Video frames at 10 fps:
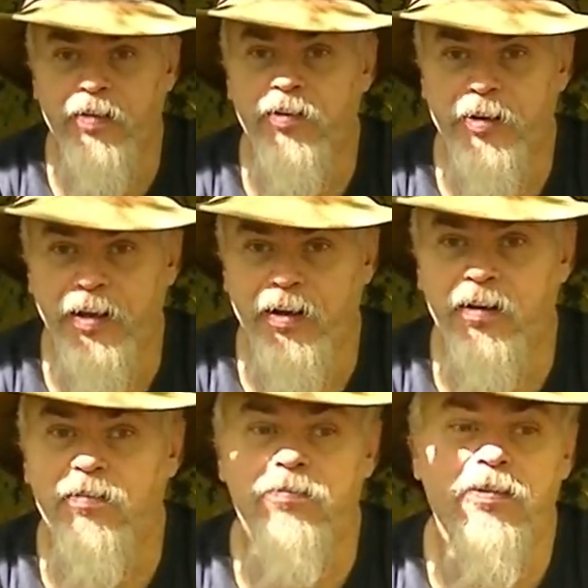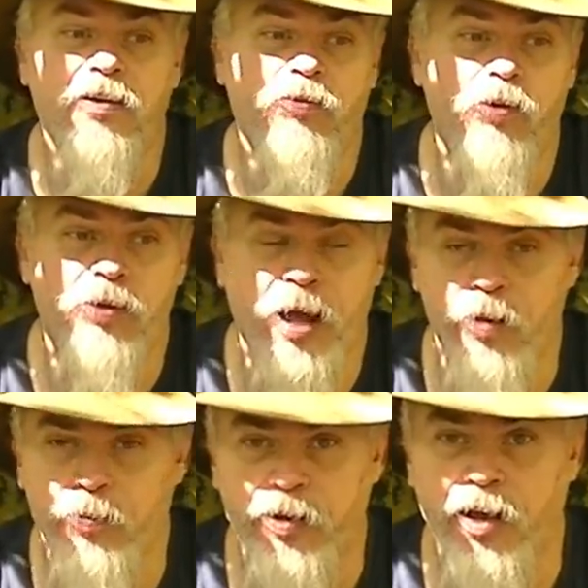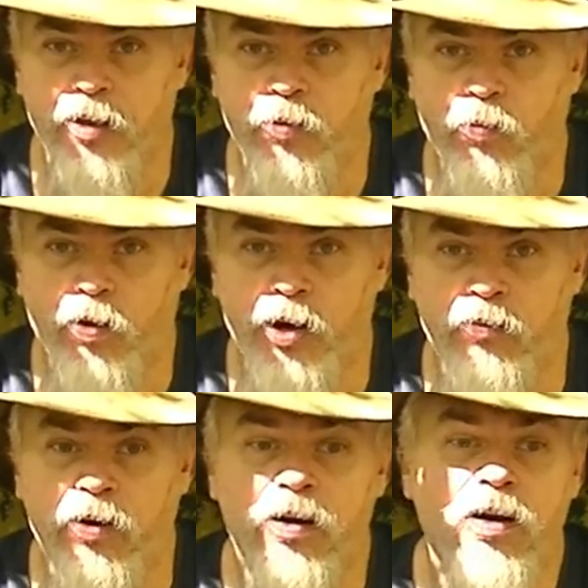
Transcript: in the tent if we were camping together, whatever.